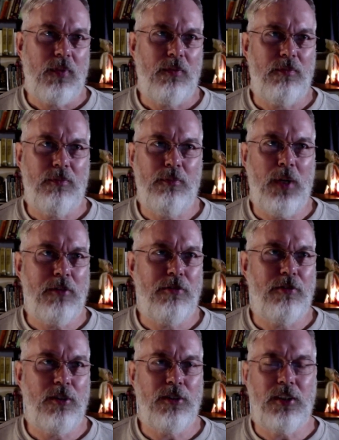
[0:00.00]
my
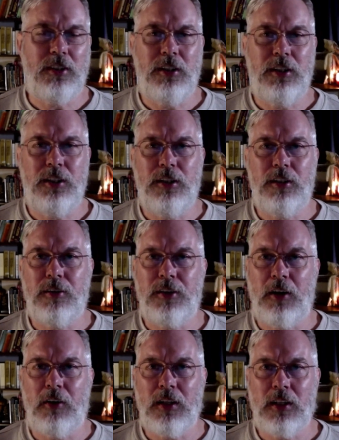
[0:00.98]
first year
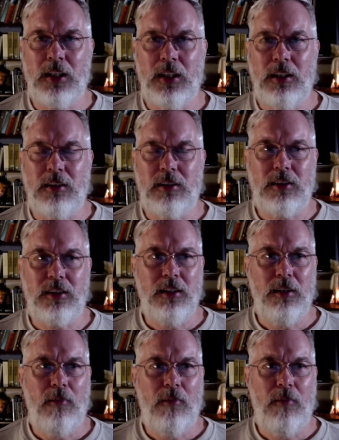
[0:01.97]
there, at least,